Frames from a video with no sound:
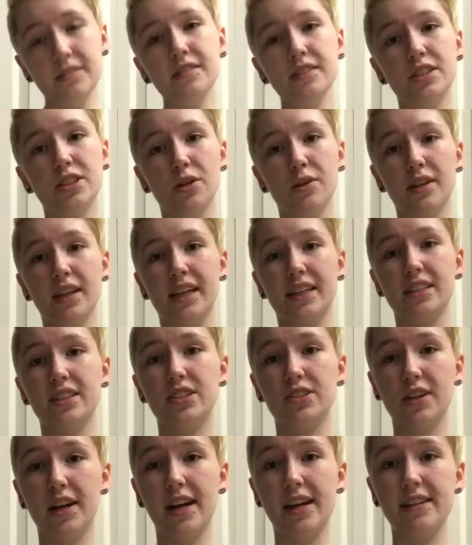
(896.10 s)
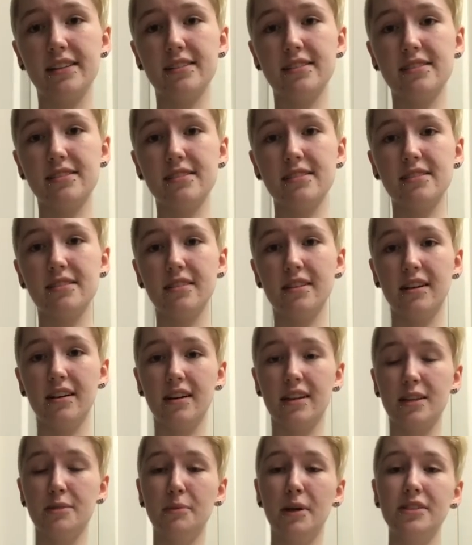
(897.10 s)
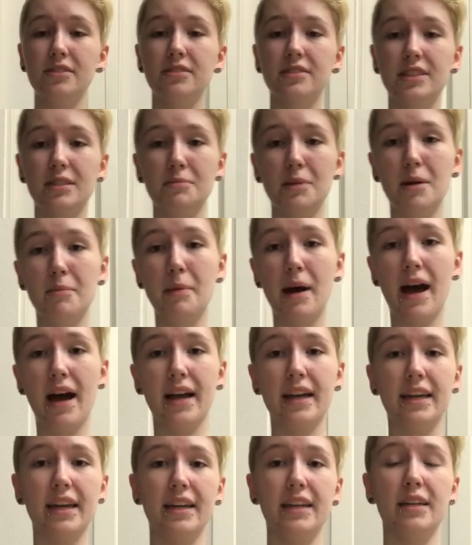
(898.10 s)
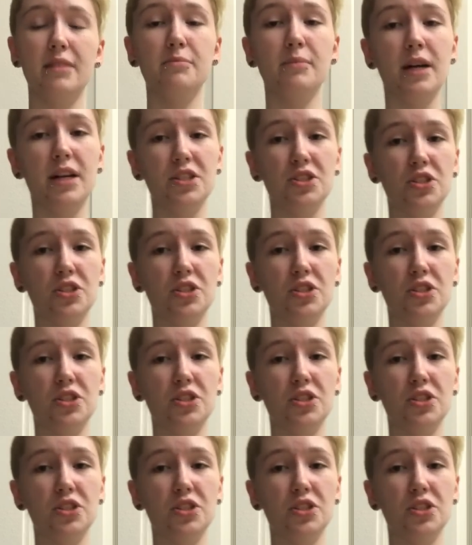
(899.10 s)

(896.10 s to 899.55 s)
So it like strains the muscles in my back and in my